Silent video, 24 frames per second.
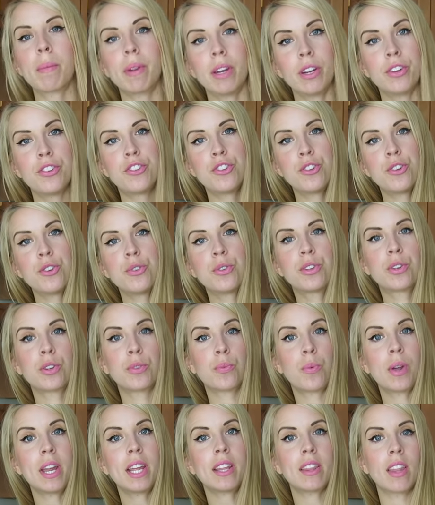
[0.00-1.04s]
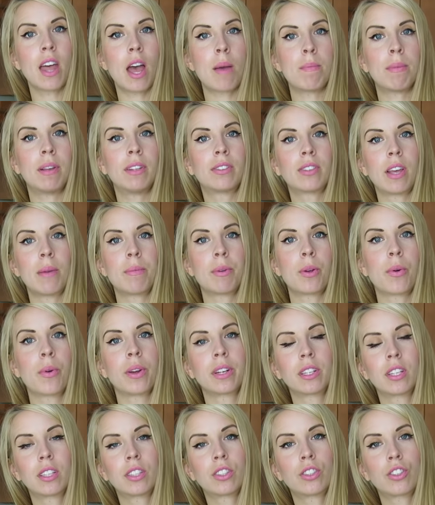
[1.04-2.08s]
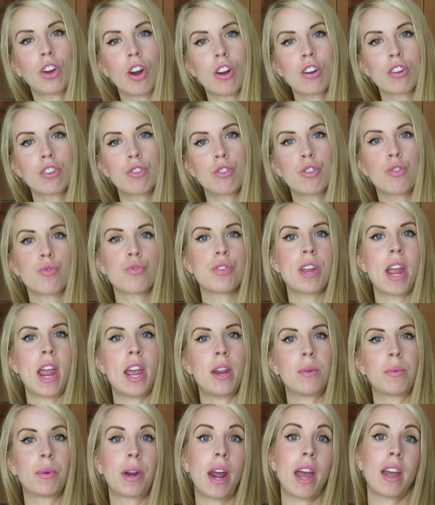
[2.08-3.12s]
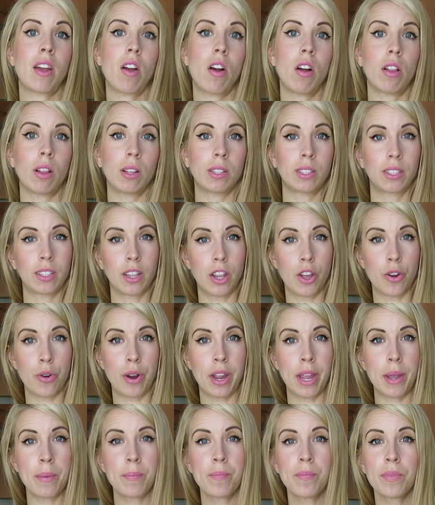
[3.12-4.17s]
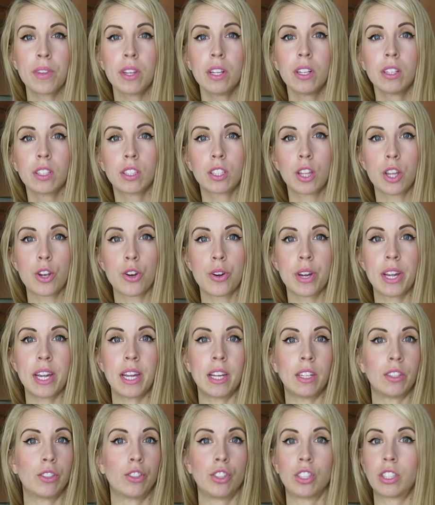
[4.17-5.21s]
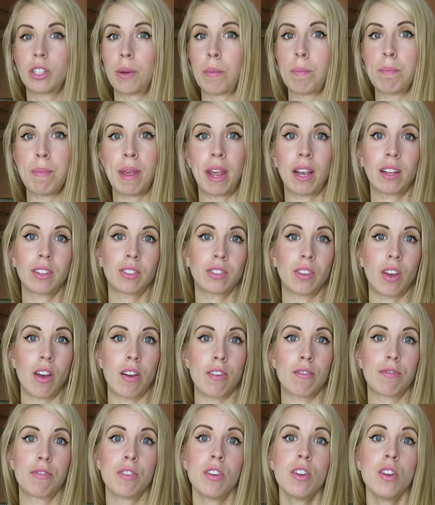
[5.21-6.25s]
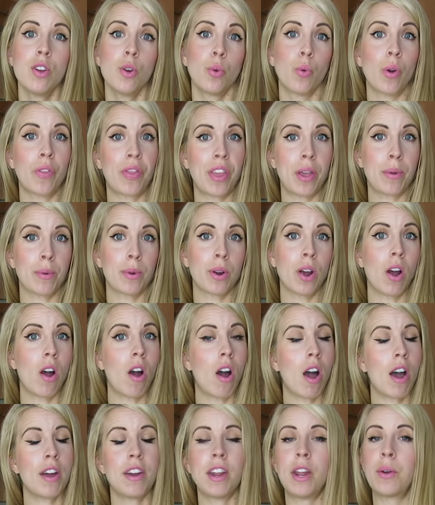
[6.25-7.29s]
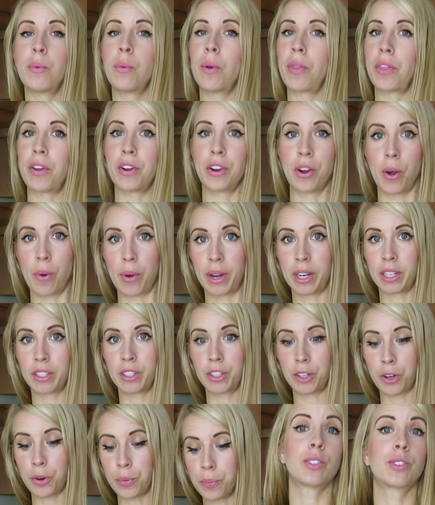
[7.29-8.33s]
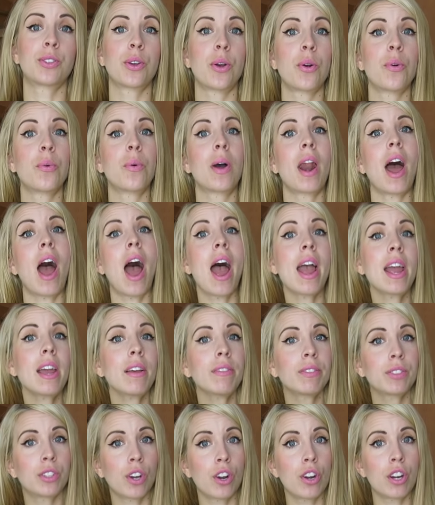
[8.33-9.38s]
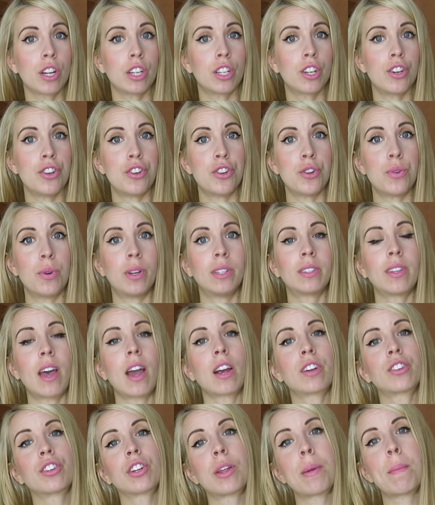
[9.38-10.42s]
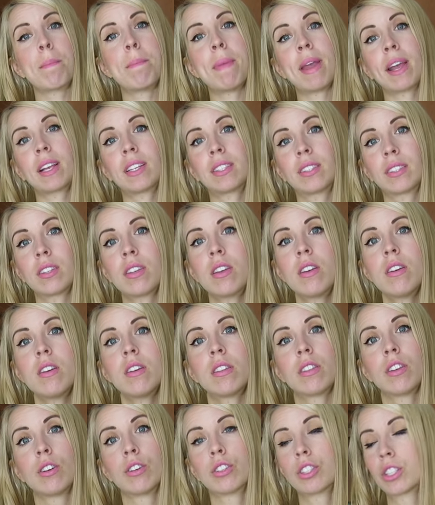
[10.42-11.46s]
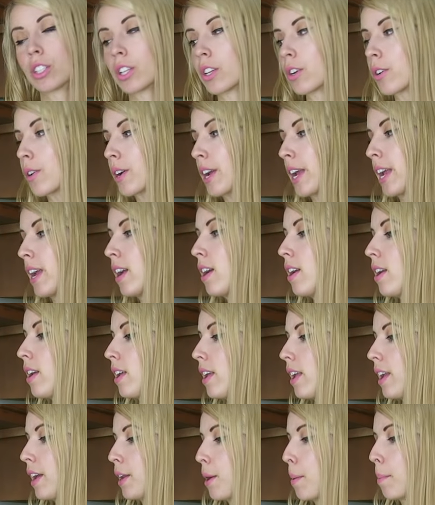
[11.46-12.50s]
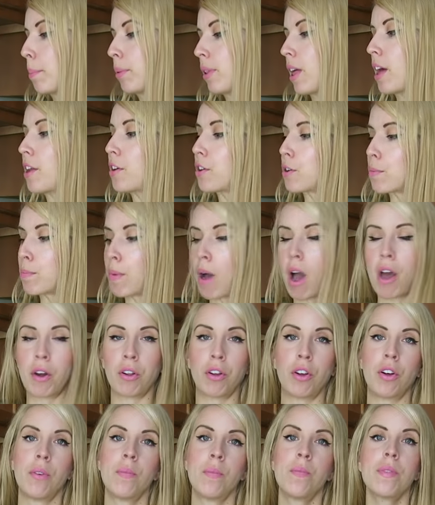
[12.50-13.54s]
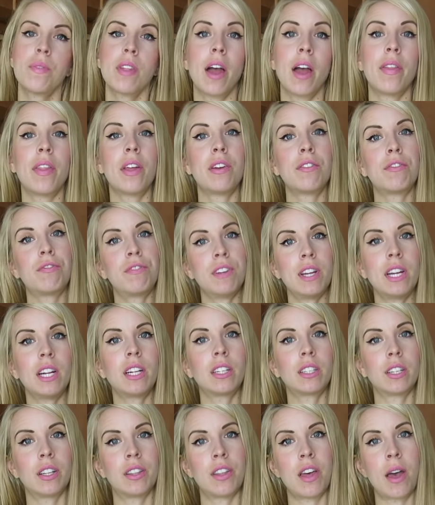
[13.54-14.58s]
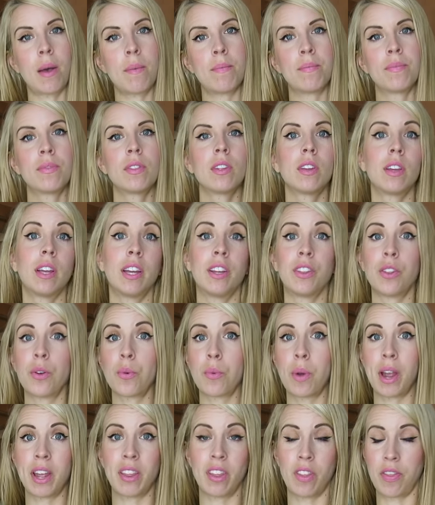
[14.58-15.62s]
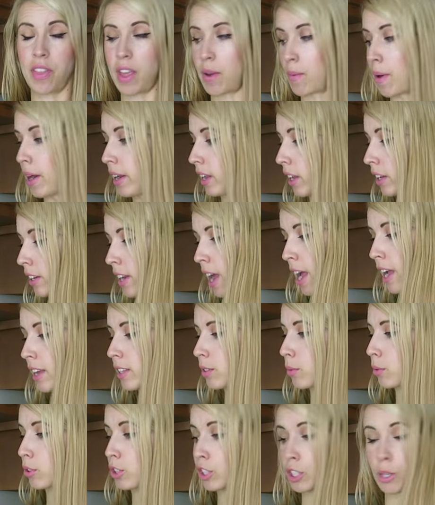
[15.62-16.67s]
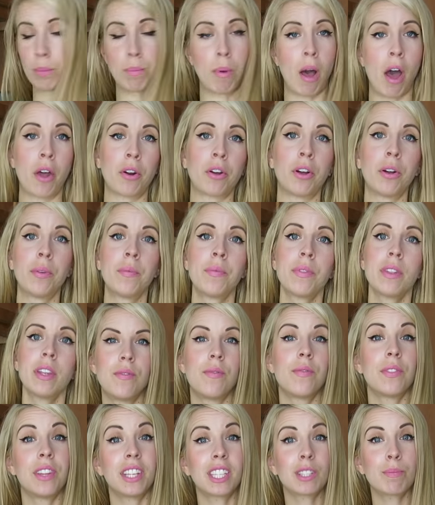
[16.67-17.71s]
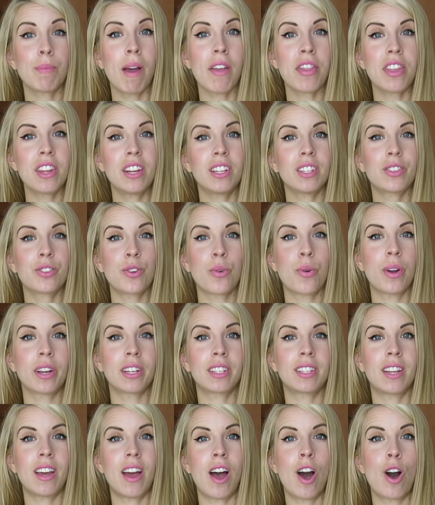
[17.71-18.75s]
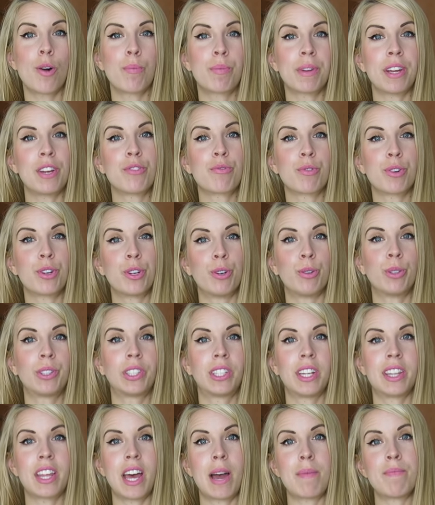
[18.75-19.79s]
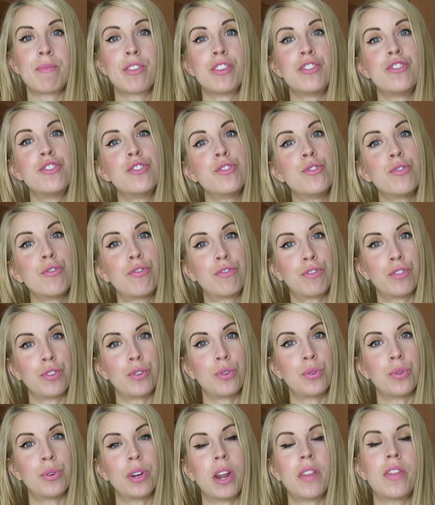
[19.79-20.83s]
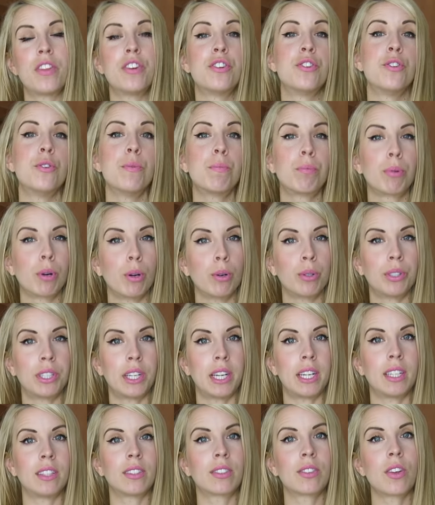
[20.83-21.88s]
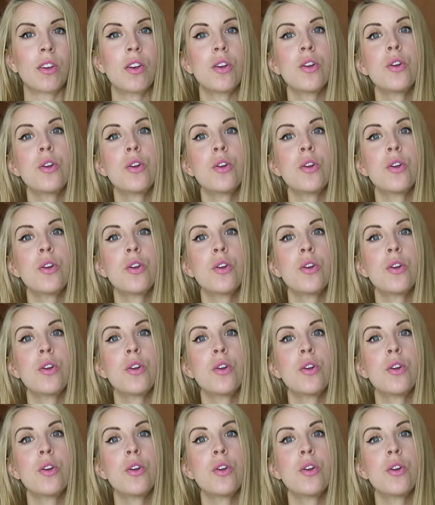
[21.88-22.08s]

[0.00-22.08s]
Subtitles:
I'm going to do to wean them is I'm going to start to create what I call a slurry. Slurry is just a mix of what they were on and what they're going to. So what I have started to do is actually mix their slurry in a blender bottle and then feed it to them in the way that they recognize, which is a bottle. This method is going to help introduce to them the new food and the new proteins